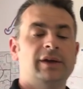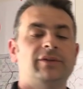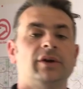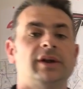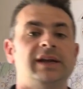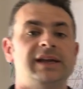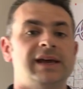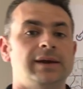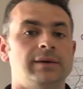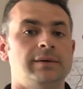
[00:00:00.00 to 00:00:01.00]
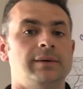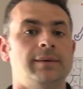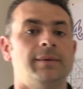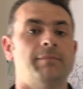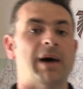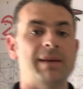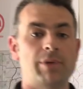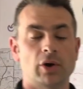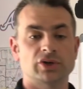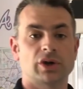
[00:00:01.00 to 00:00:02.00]
they're going to get my
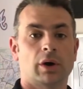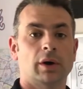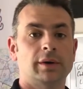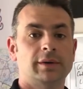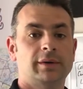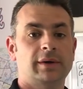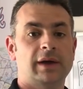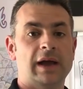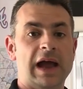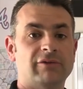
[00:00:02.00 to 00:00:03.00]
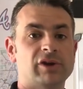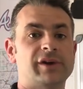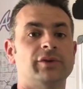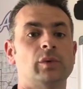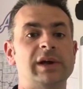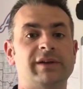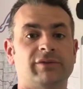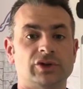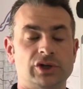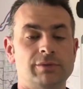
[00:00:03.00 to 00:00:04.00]
postcard every other week
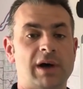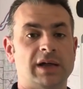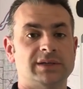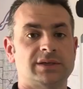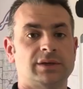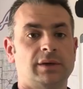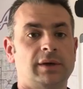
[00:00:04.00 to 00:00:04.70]
for 2 months,